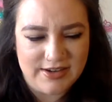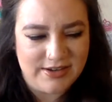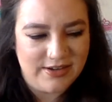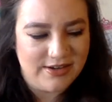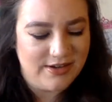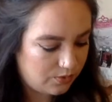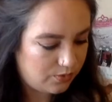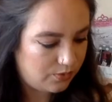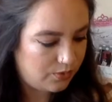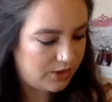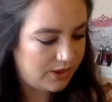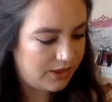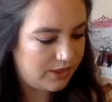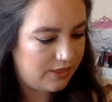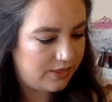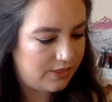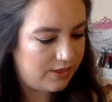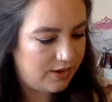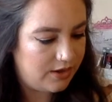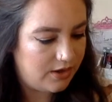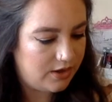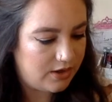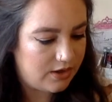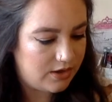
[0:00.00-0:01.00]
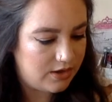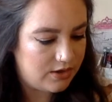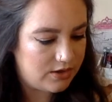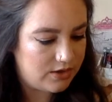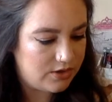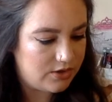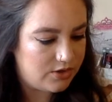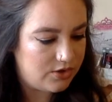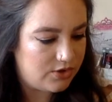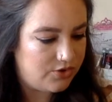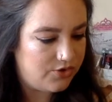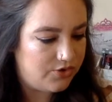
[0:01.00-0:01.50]
One thing I
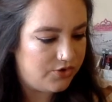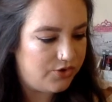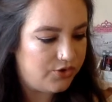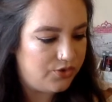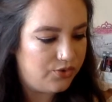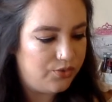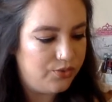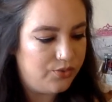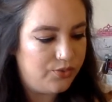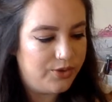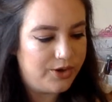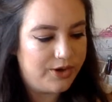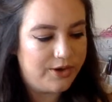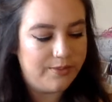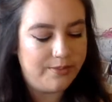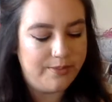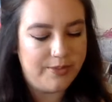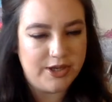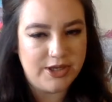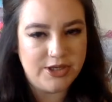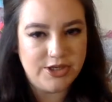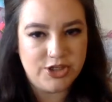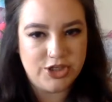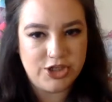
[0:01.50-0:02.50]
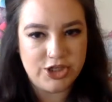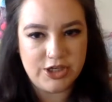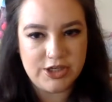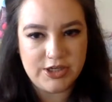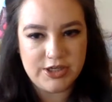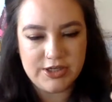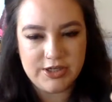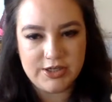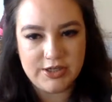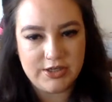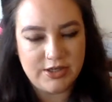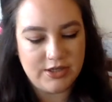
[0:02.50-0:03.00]
do want to
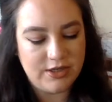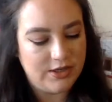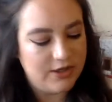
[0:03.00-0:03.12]
mention